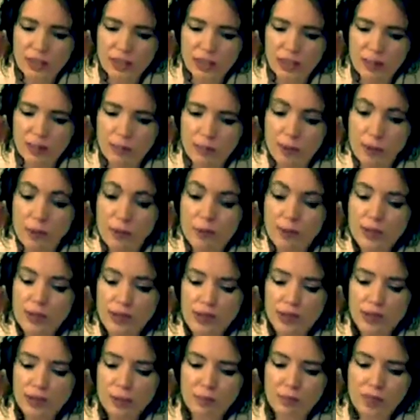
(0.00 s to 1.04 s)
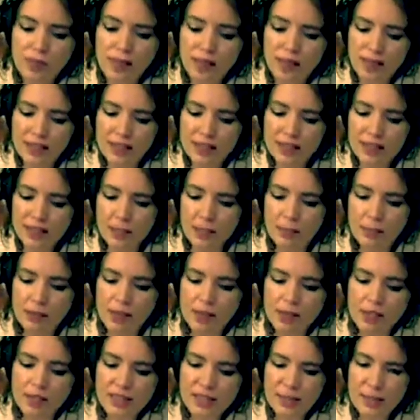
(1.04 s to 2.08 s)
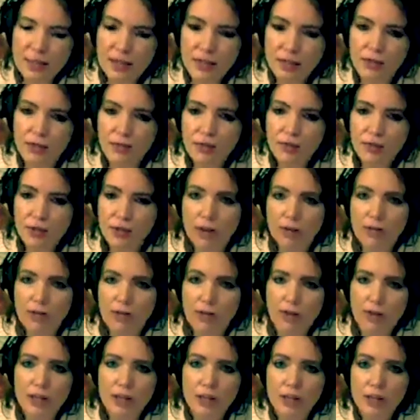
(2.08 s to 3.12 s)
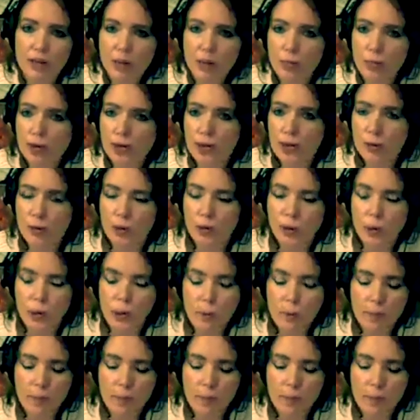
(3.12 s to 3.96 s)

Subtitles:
building in place, the placement of everything that we were